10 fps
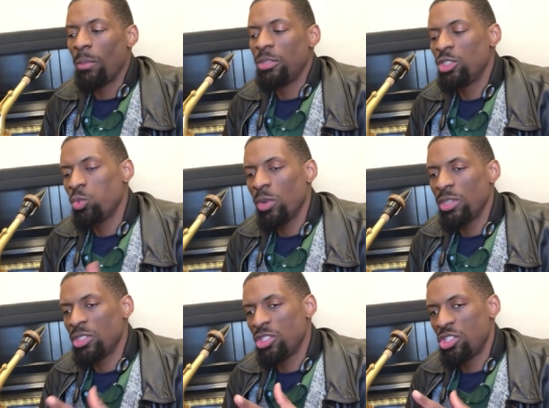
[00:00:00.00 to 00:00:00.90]
just
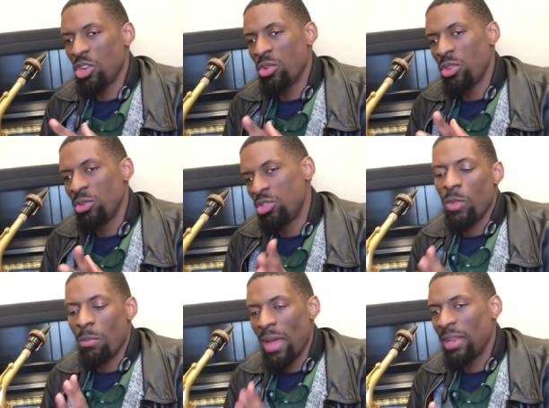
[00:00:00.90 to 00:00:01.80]
wanted to show you
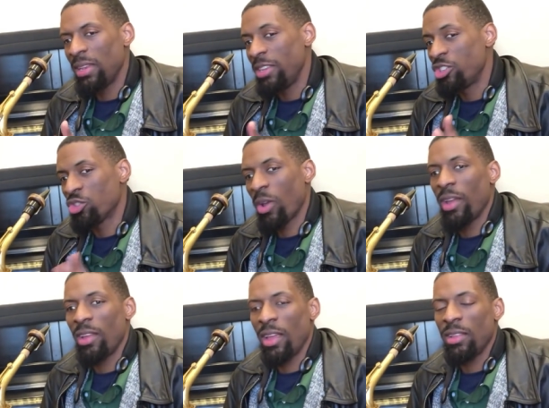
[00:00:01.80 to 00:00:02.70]
the melody
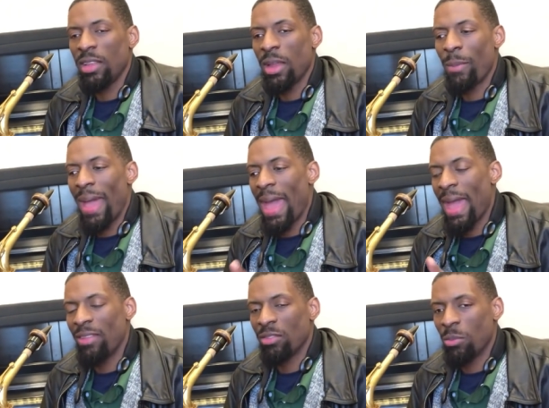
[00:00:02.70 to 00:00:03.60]
straight, and then I'm going to
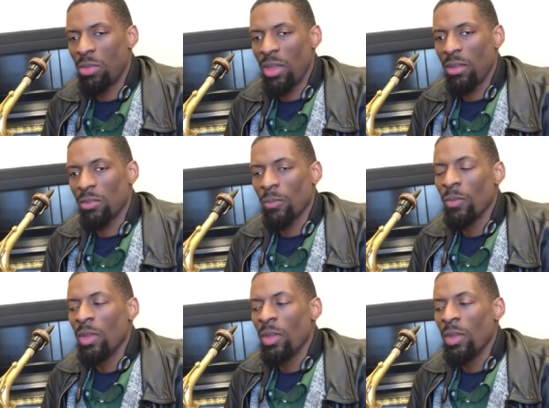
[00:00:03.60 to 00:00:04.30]
add some things.